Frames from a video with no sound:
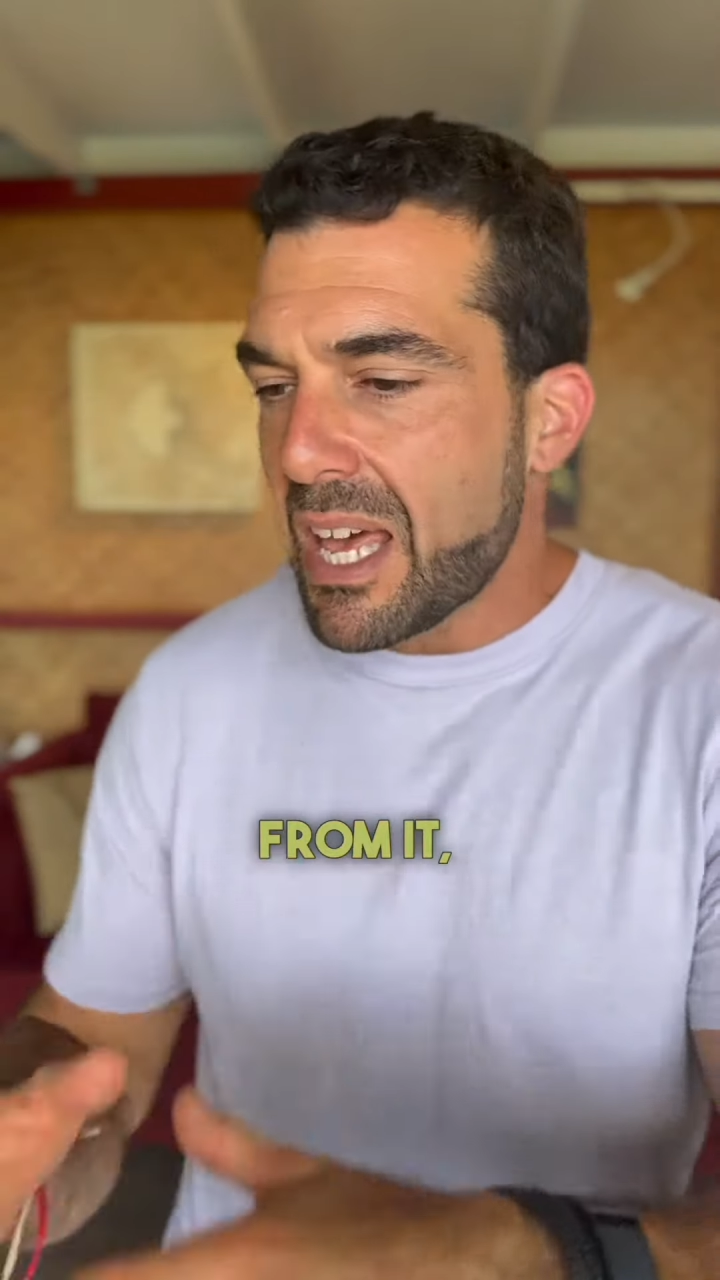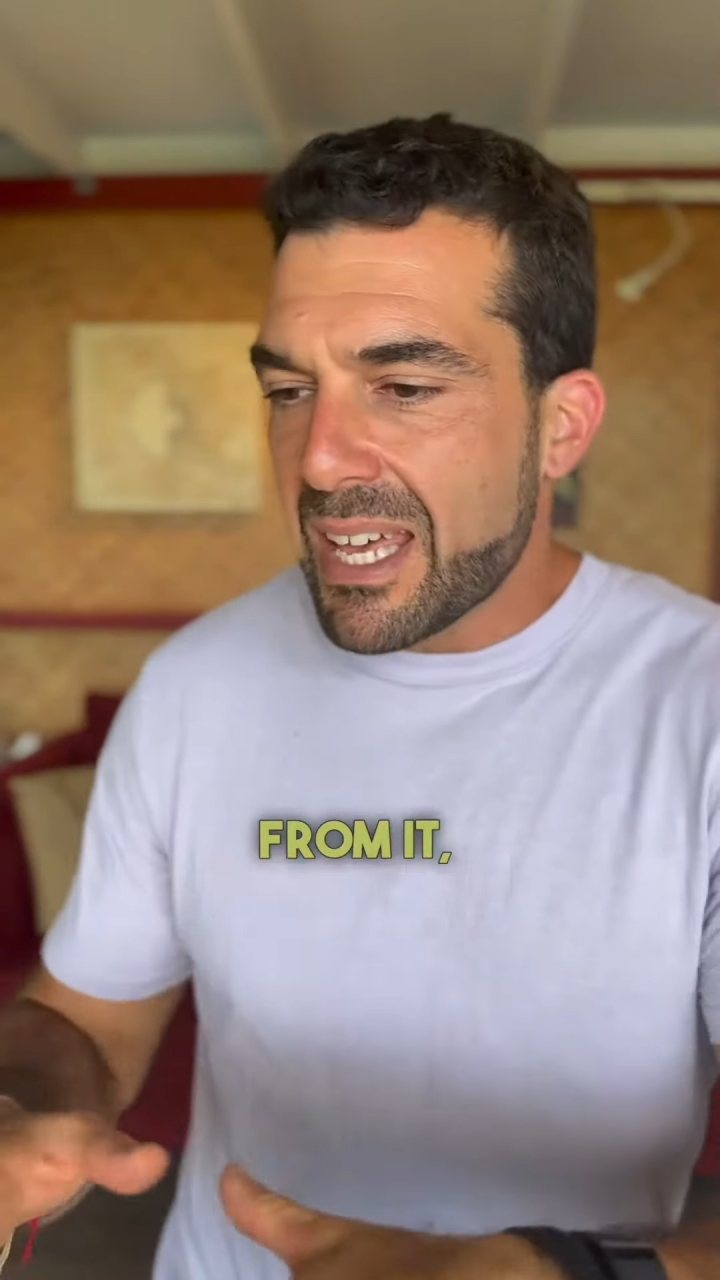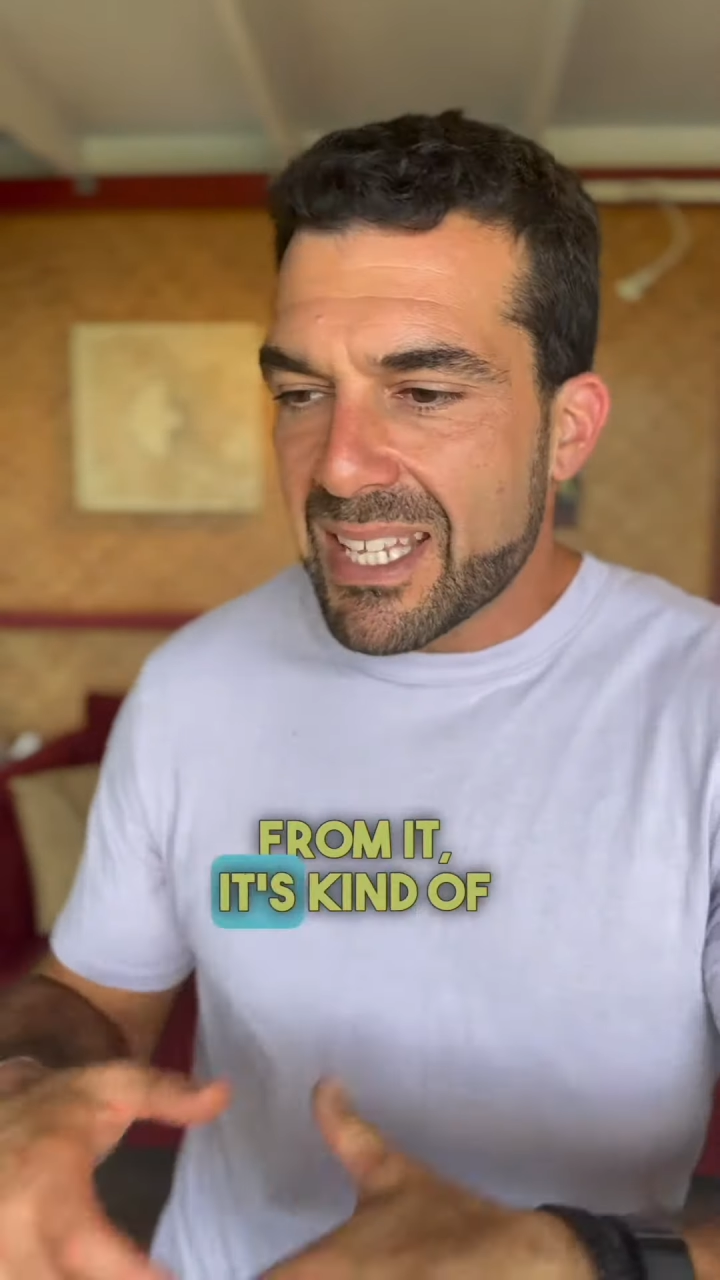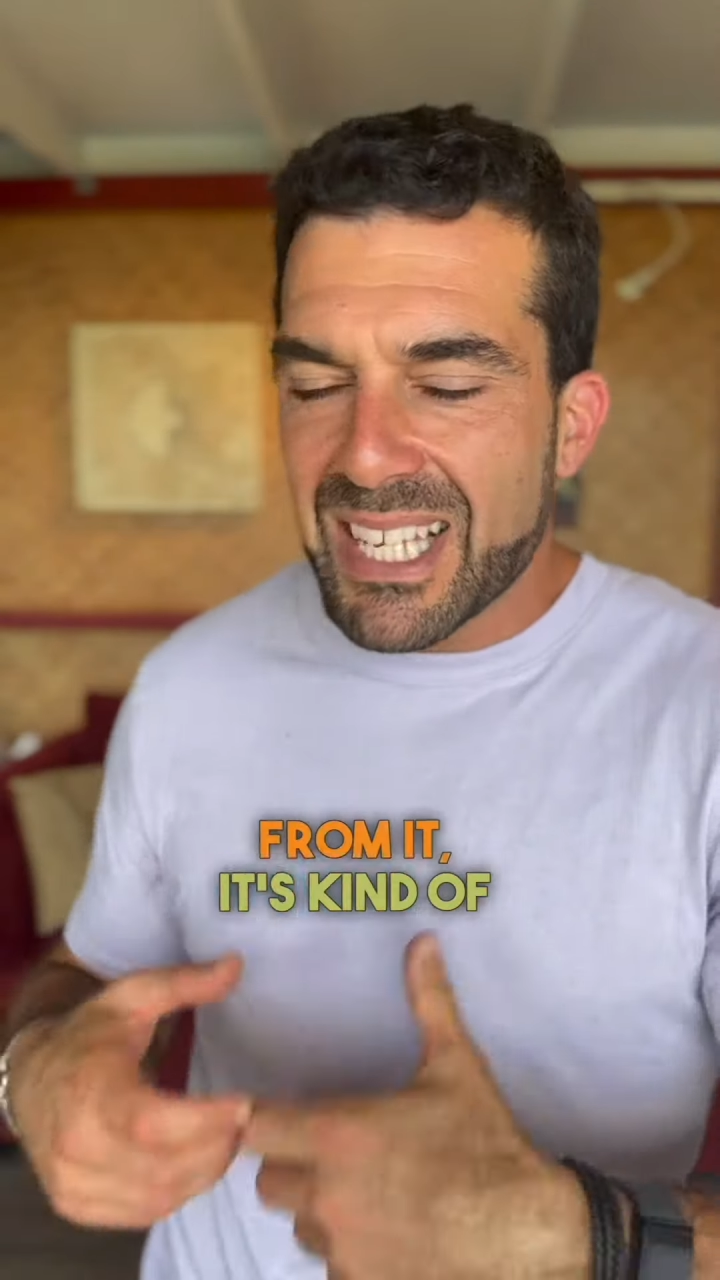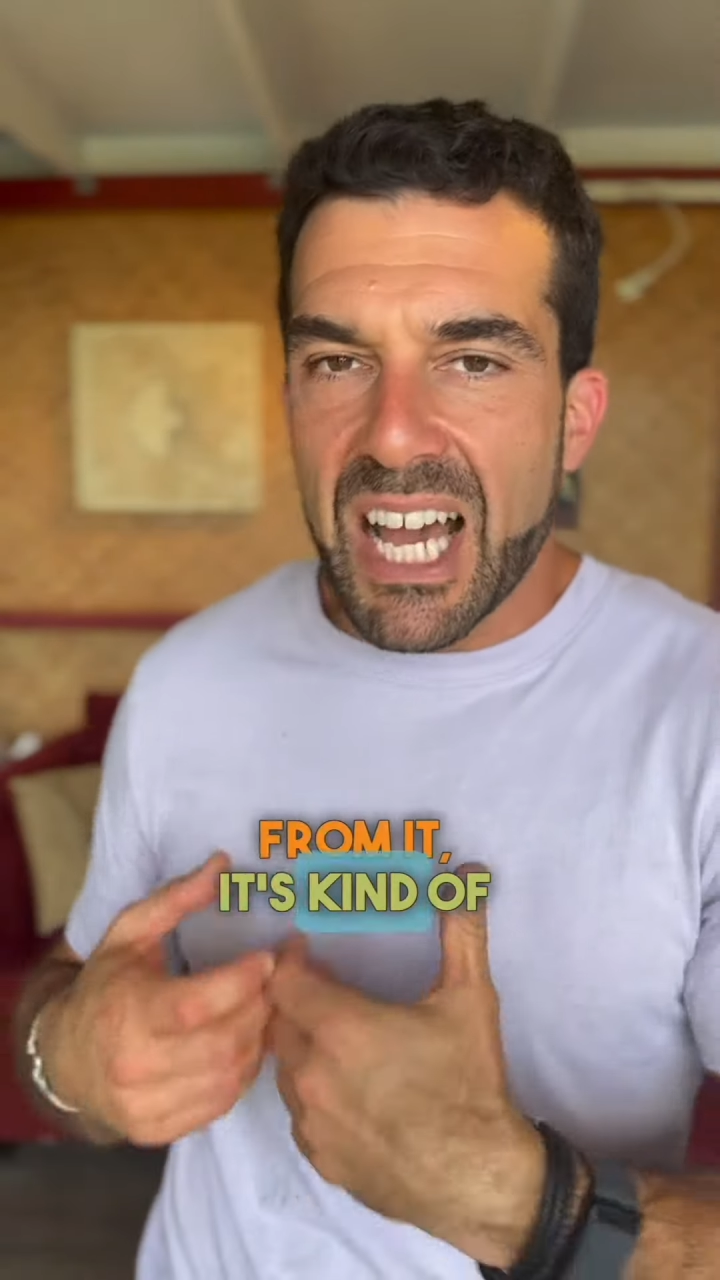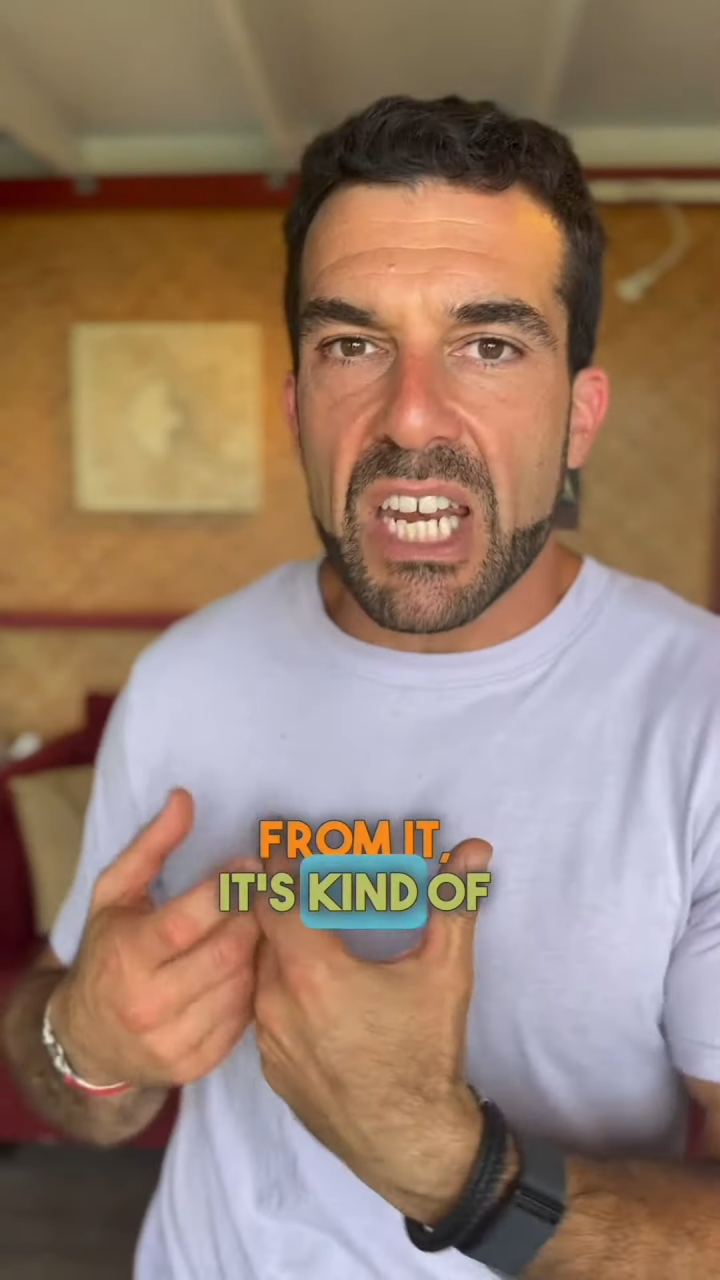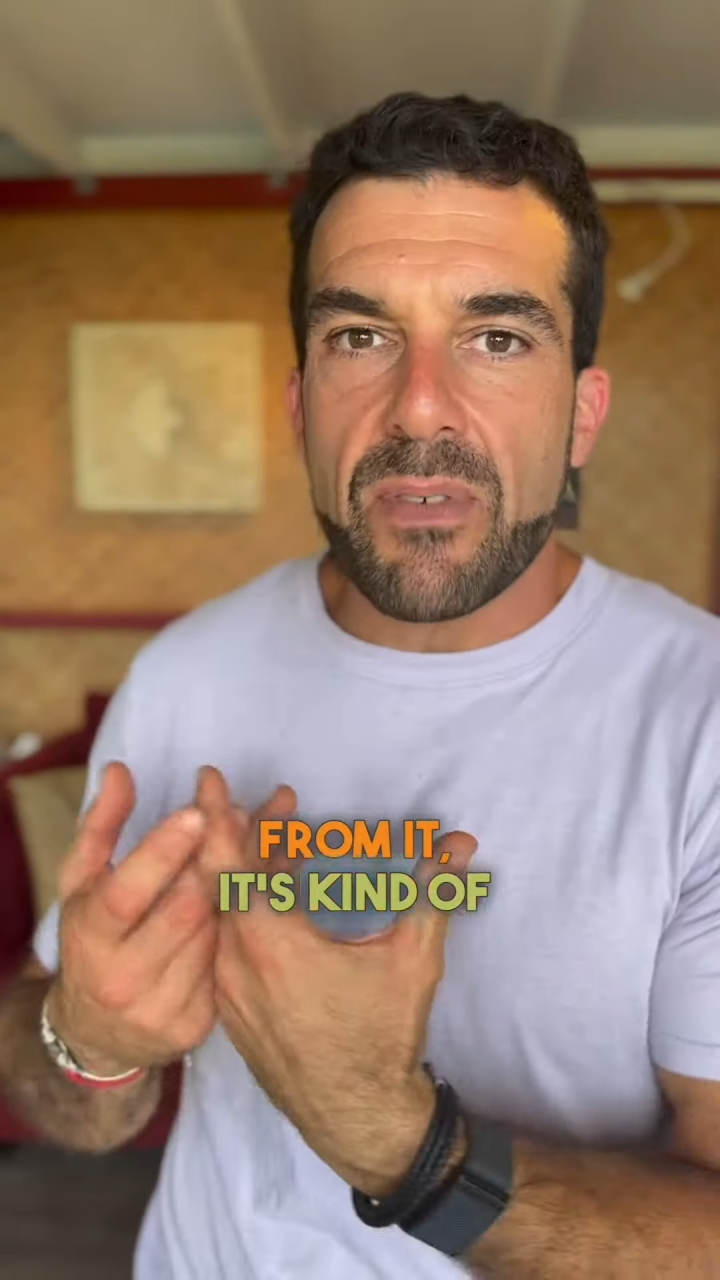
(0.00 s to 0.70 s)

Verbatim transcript: it's kind of